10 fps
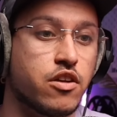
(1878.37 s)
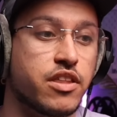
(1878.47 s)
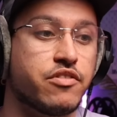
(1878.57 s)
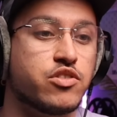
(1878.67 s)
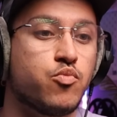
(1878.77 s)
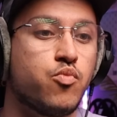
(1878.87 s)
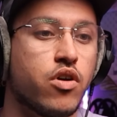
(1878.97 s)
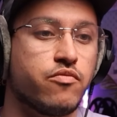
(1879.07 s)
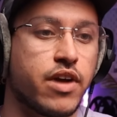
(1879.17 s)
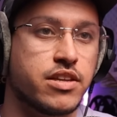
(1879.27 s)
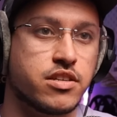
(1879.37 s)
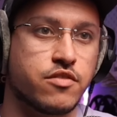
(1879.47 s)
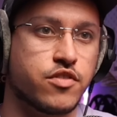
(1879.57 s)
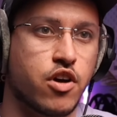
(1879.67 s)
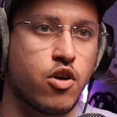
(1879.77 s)
there isn't one rating
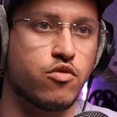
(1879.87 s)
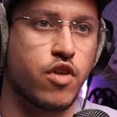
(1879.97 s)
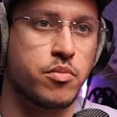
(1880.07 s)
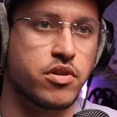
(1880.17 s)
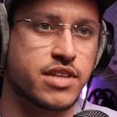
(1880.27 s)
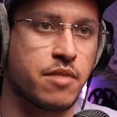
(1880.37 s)
for the whole Roblox